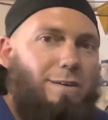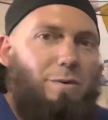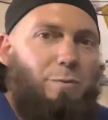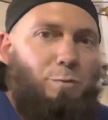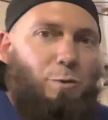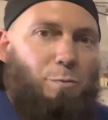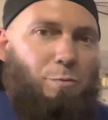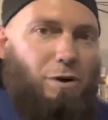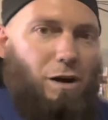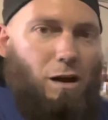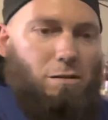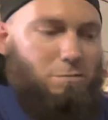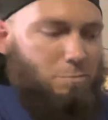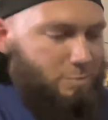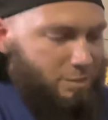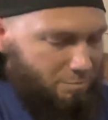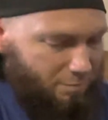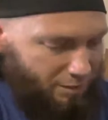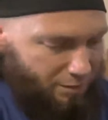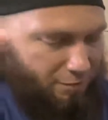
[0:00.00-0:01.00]
will
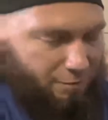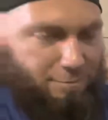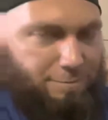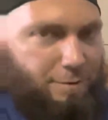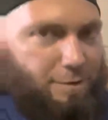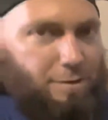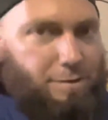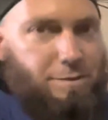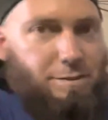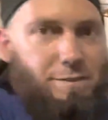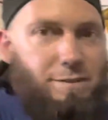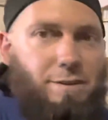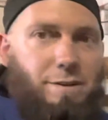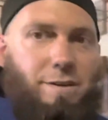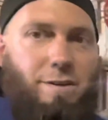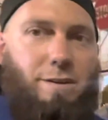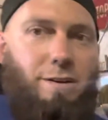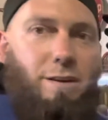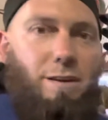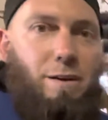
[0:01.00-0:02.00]
probably be their first,
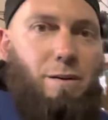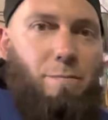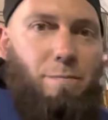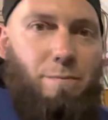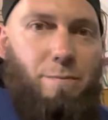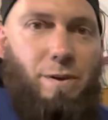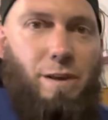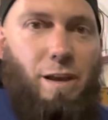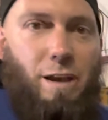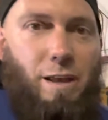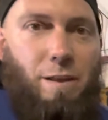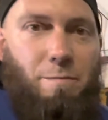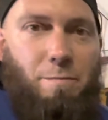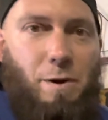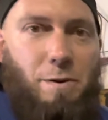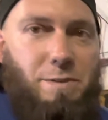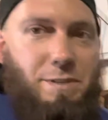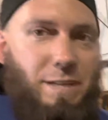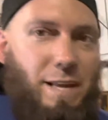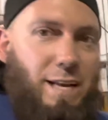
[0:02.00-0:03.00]
and
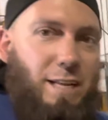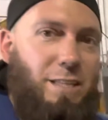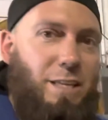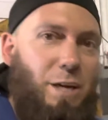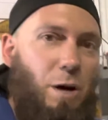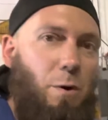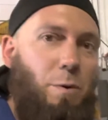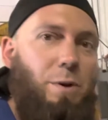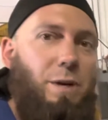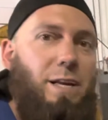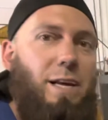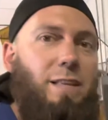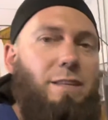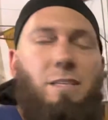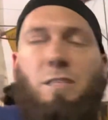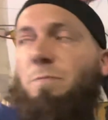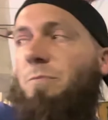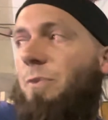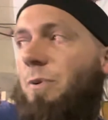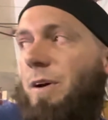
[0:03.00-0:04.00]
most likely only at
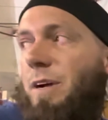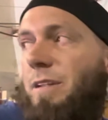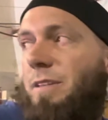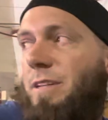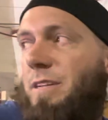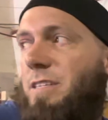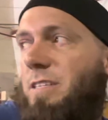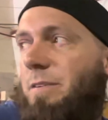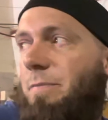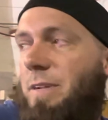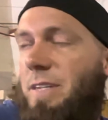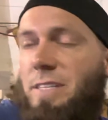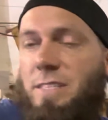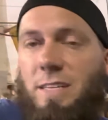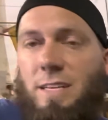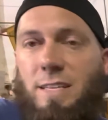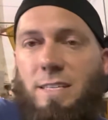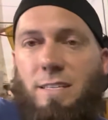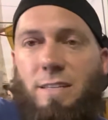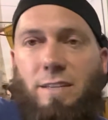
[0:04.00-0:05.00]
this point, unless somebody
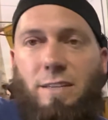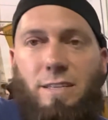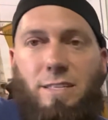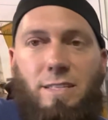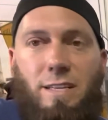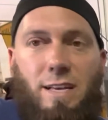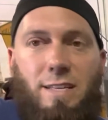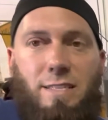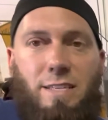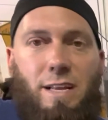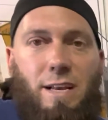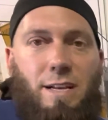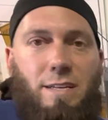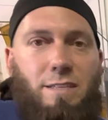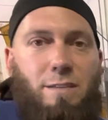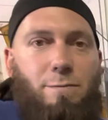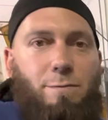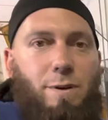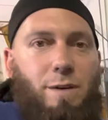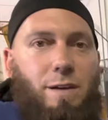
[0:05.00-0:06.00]
sees it and decides to
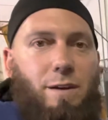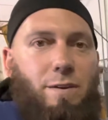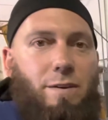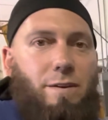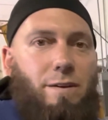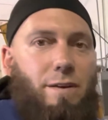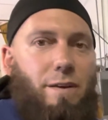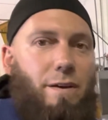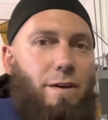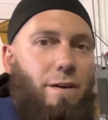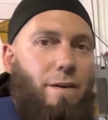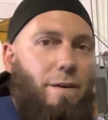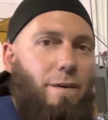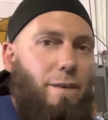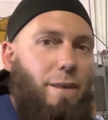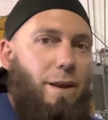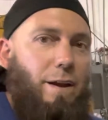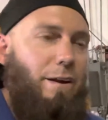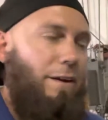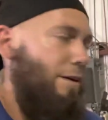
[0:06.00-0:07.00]
actually fucking
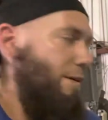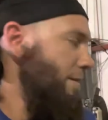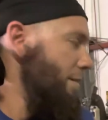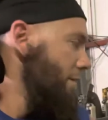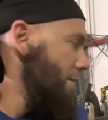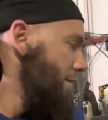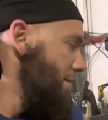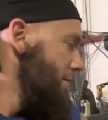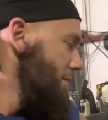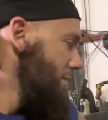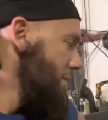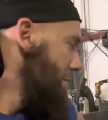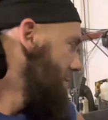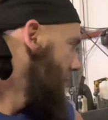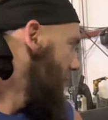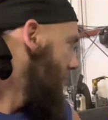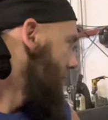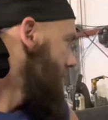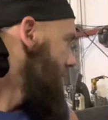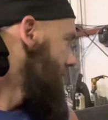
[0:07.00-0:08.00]

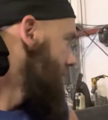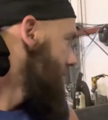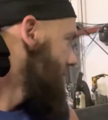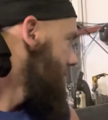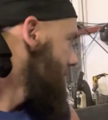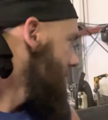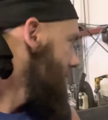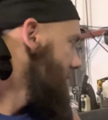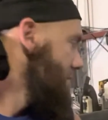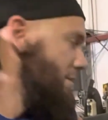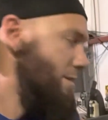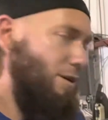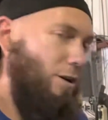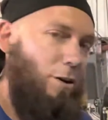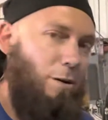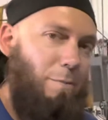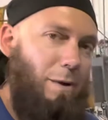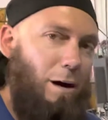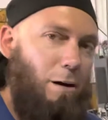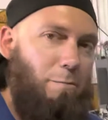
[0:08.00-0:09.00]
somehow go
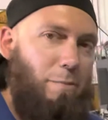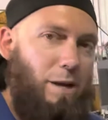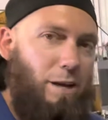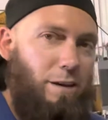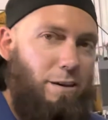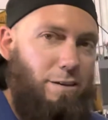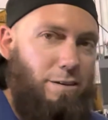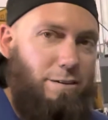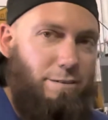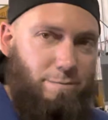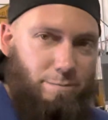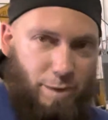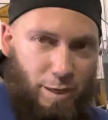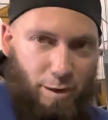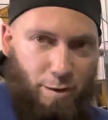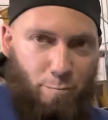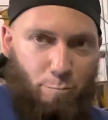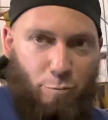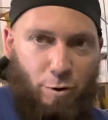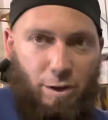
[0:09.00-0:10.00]
about making a
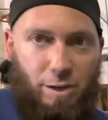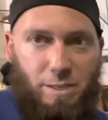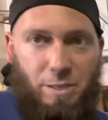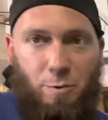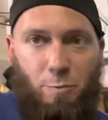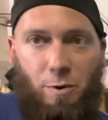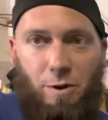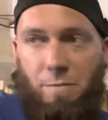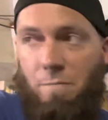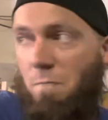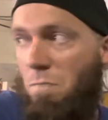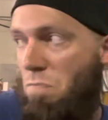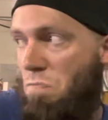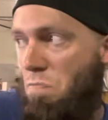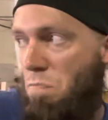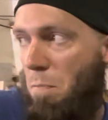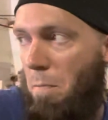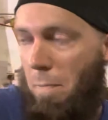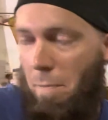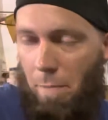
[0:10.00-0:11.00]
production one
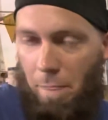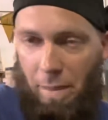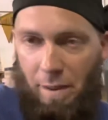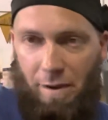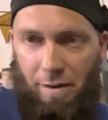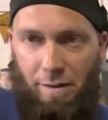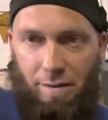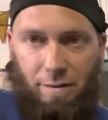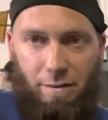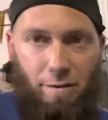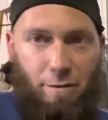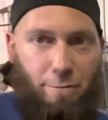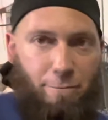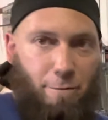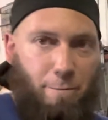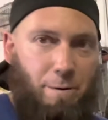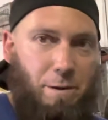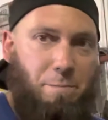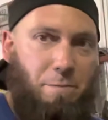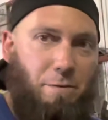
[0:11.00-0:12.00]
for
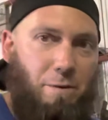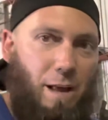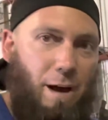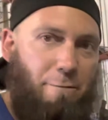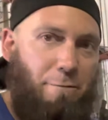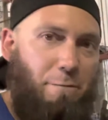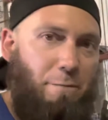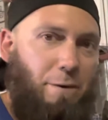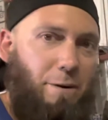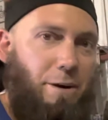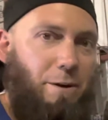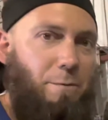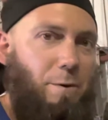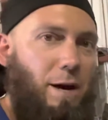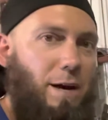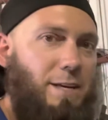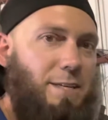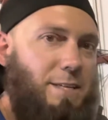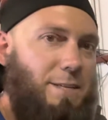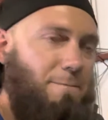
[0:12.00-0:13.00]
people aftermarket
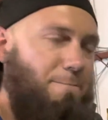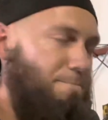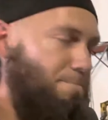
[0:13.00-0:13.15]
wise.